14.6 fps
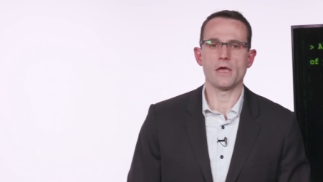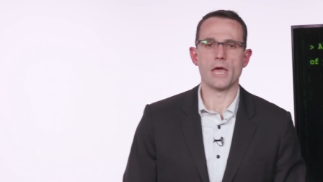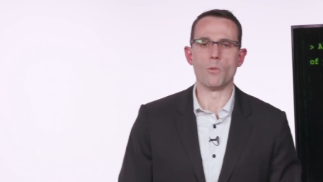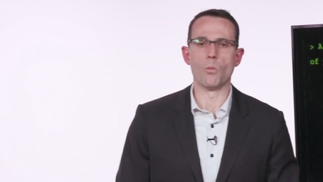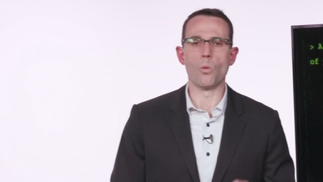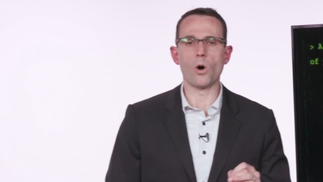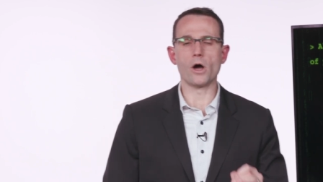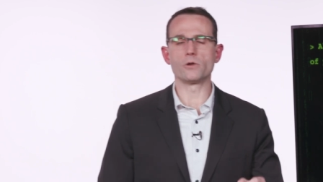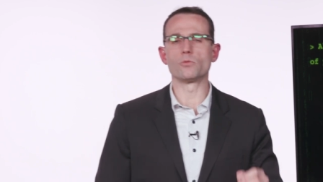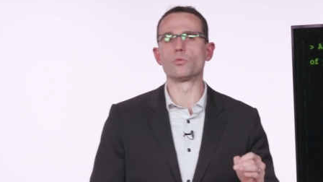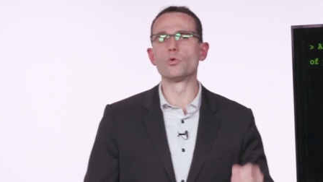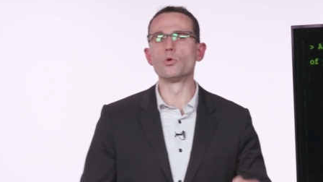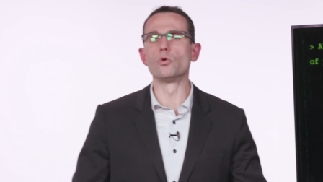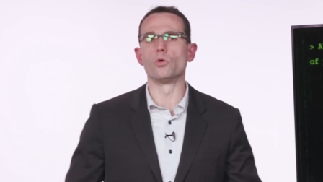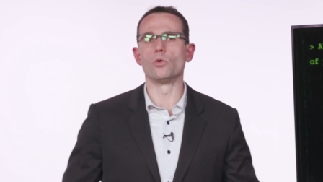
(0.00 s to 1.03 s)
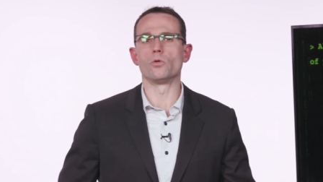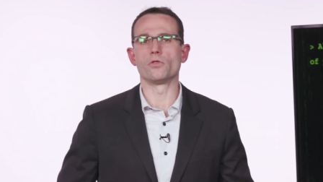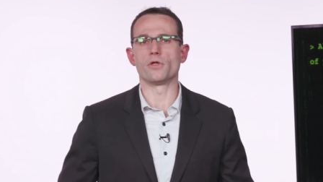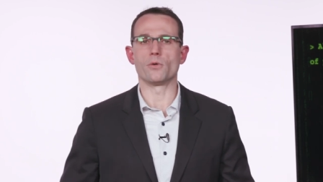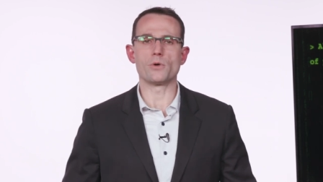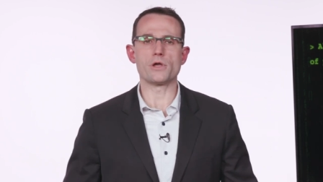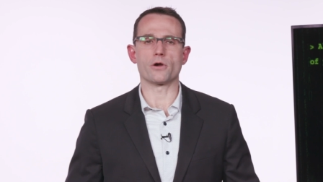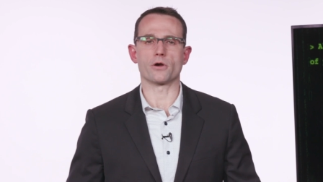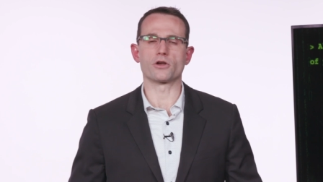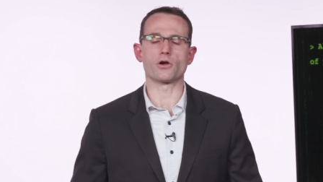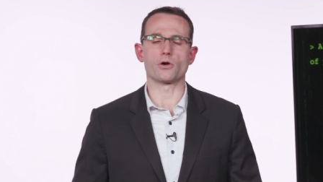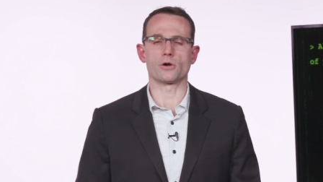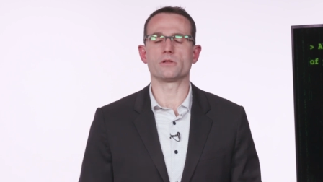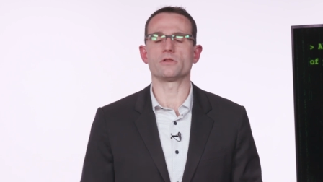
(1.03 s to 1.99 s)
And one rule that we are
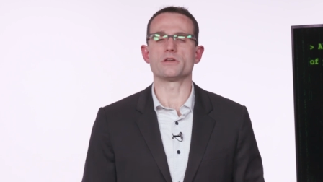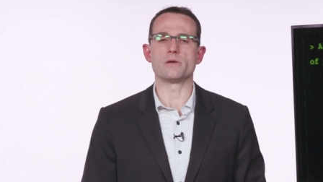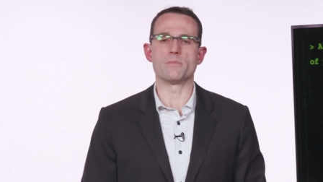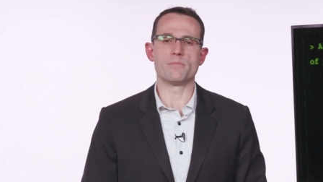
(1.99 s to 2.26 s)
currently